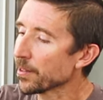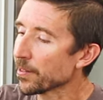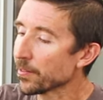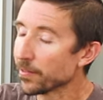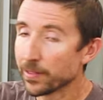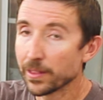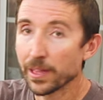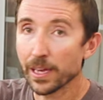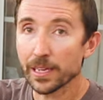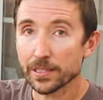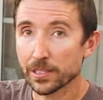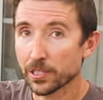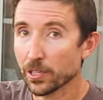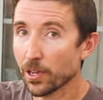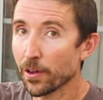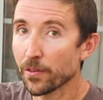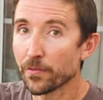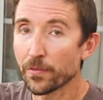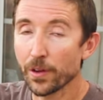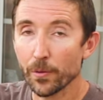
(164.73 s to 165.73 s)
That's
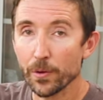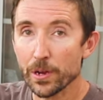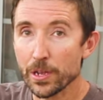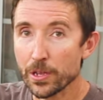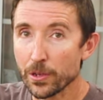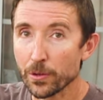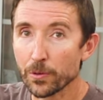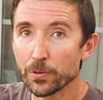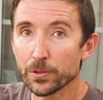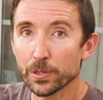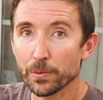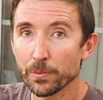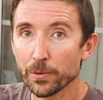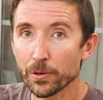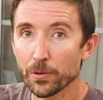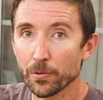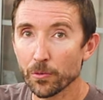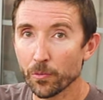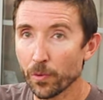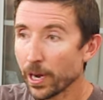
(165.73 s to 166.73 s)
a very
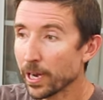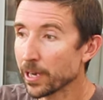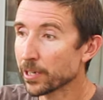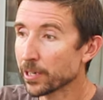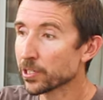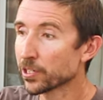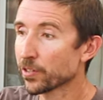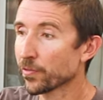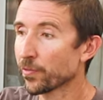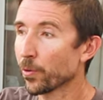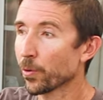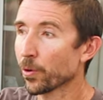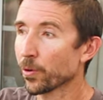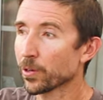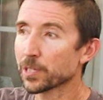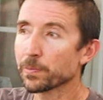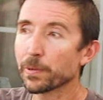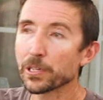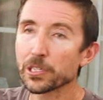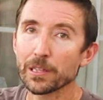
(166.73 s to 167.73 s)
usable range
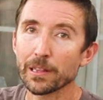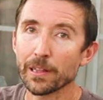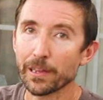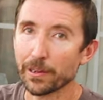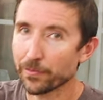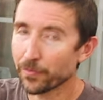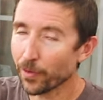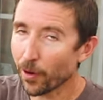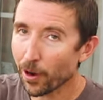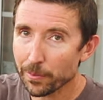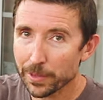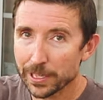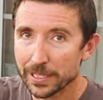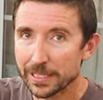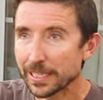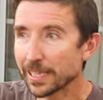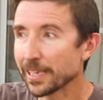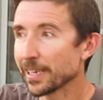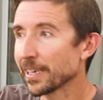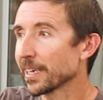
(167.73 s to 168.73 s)
for especially like
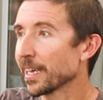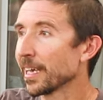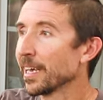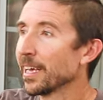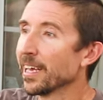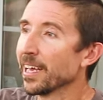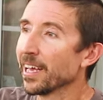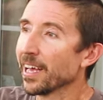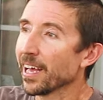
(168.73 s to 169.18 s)
varminting